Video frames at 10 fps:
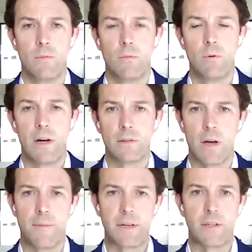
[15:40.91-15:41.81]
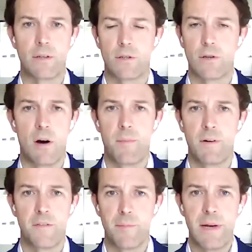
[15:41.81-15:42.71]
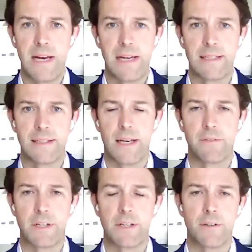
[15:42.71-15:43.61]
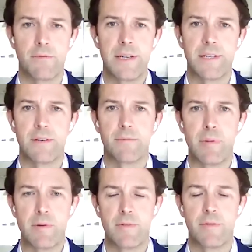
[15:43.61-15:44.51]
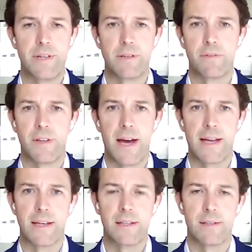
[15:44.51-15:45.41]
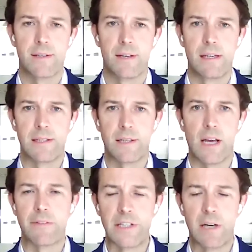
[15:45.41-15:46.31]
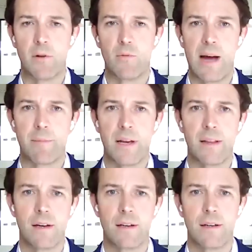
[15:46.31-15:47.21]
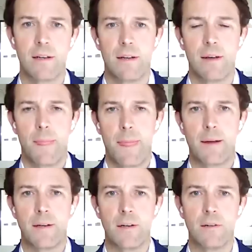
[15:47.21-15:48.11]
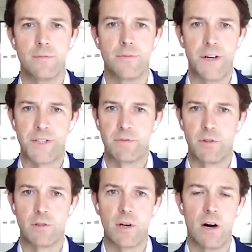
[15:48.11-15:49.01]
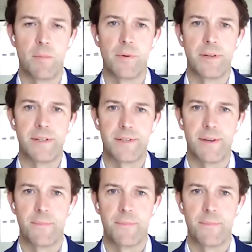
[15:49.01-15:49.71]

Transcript: Well, I mean, copper for me, David, and the reason for that is it's a kind of a double whammy that, first of all, copper is